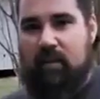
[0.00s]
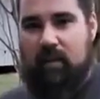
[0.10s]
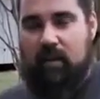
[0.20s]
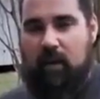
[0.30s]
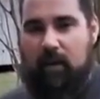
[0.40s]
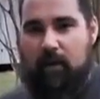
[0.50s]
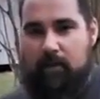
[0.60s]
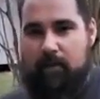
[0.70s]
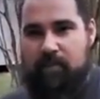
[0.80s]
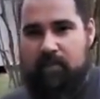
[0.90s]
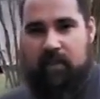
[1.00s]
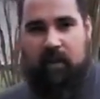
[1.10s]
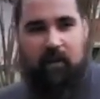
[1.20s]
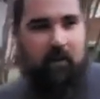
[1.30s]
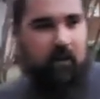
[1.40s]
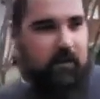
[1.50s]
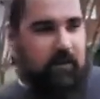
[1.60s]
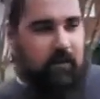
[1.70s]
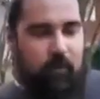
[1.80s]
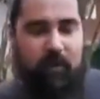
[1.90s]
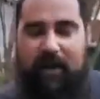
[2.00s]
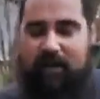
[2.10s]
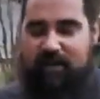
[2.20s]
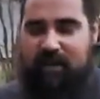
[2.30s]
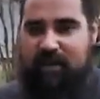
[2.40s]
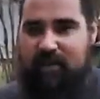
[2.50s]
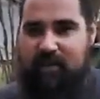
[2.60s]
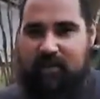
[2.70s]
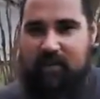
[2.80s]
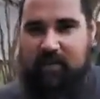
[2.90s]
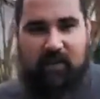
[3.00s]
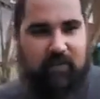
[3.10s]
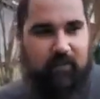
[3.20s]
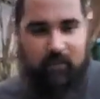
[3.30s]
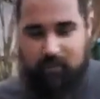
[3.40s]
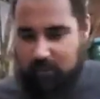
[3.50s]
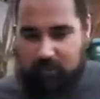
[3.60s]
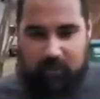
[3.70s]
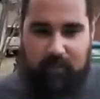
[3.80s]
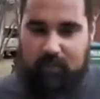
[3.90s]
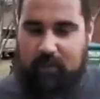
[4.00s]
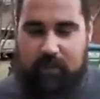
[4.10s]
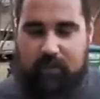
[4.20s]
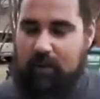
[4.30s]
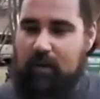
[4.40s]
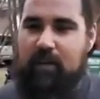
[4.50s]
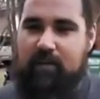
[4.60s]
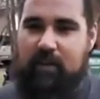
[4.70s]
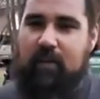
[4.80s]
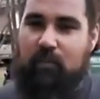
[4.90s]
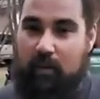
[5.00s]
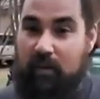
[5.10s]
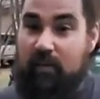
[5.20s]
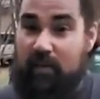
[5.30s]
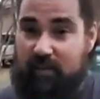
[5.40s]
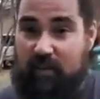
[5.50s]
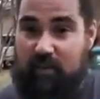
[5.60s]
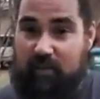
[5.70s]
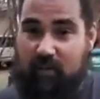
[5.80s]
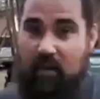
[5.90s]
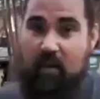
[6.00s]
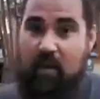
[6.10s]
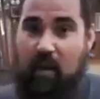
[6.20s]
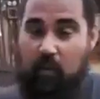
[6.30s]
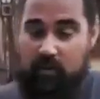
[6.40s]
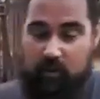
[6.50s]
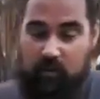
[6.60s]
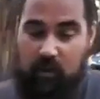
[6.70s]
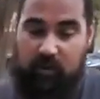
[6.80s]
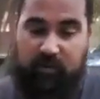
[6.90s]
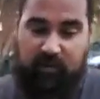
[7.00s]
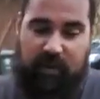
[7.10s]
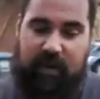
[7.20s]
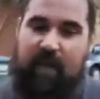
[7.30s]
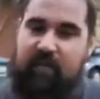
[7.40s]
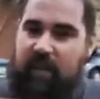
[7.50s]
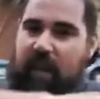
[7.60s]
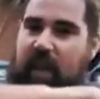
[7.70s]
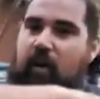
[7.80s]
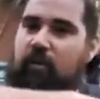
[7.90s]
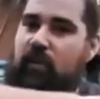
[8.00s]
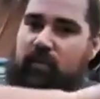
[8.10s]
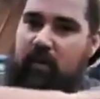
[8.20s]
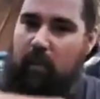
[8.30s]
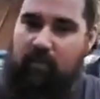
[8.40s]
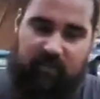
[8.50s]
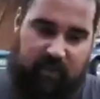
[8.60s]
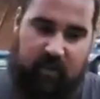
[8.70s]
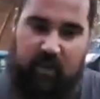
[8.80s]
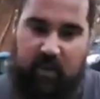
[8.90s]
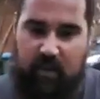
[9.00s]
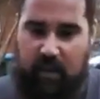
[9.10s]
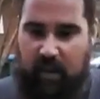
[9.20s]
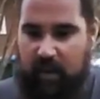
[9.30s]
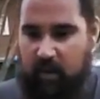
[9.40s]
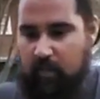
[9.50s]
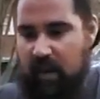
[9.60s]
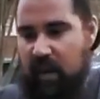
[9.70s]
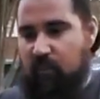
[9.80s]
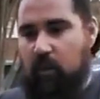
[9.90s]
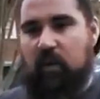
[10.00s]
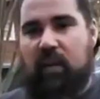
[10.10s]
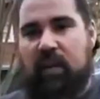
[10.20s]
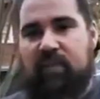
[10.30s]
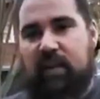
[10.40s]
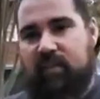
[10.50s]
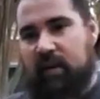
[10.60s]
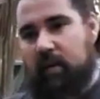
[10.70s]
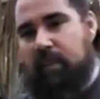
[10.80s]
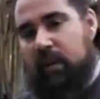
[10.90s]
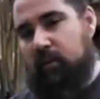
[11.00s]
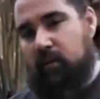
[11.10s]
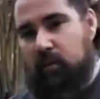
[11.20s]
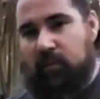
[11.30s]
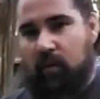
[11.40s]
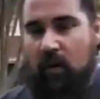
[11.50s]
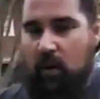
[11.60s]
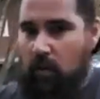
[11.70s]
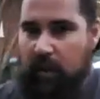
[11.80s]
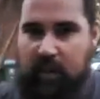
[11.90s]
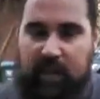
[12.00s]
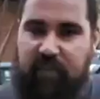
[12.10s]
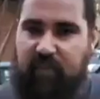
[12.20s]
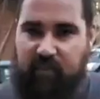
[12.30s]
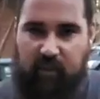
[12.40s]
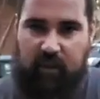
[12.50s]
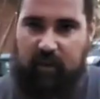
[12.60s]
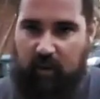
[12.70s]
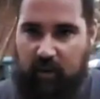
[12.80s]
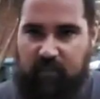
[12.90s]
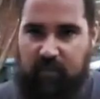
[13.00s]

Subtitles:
Corn out of season isn't really as good as it is when it's in season. And what you'll notice is that it has like hairs on top of it. And you might have one leaf that's kind of bent over. Well, get that stuff cleaned off